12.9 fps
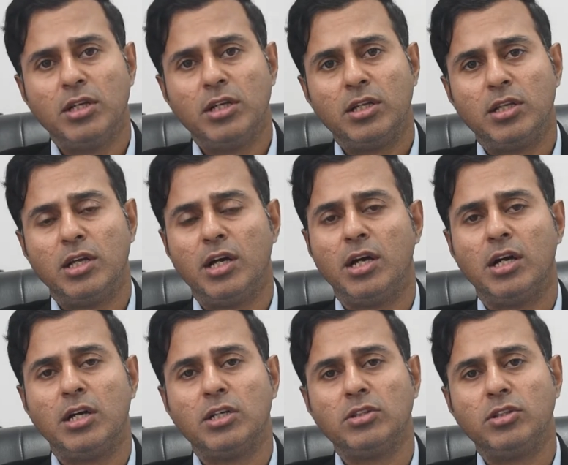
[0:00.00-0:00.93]

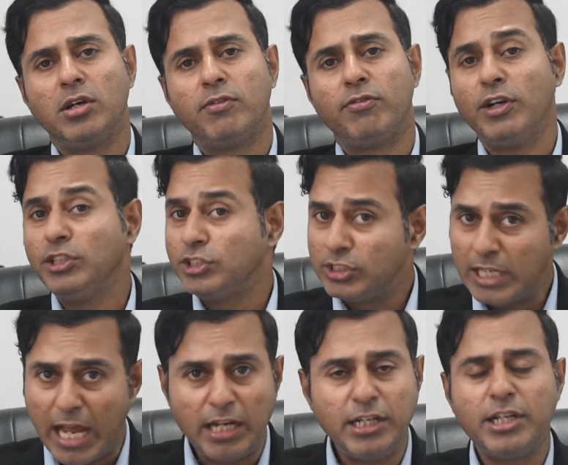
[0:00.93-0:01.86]
the
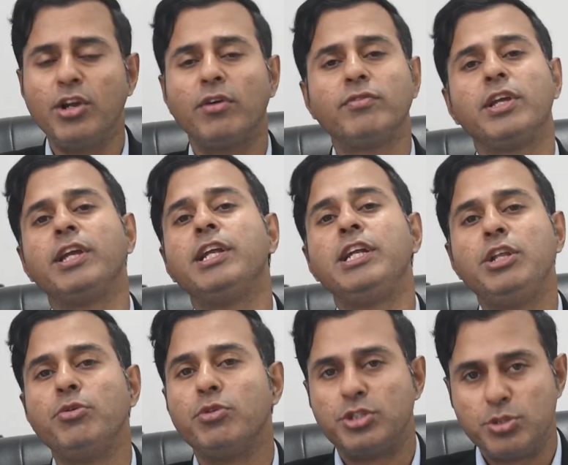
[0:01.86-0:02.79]
functionality of the
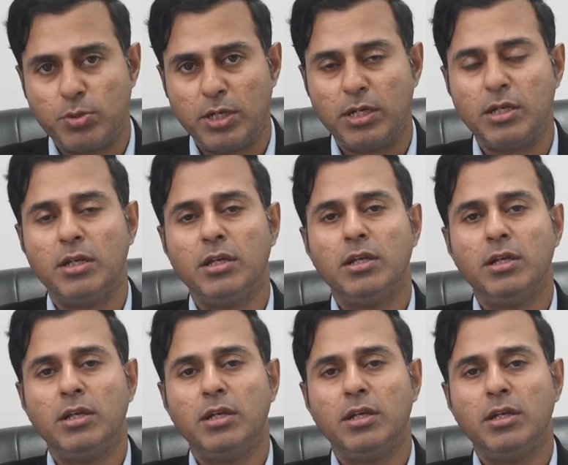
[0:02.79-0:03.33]
individual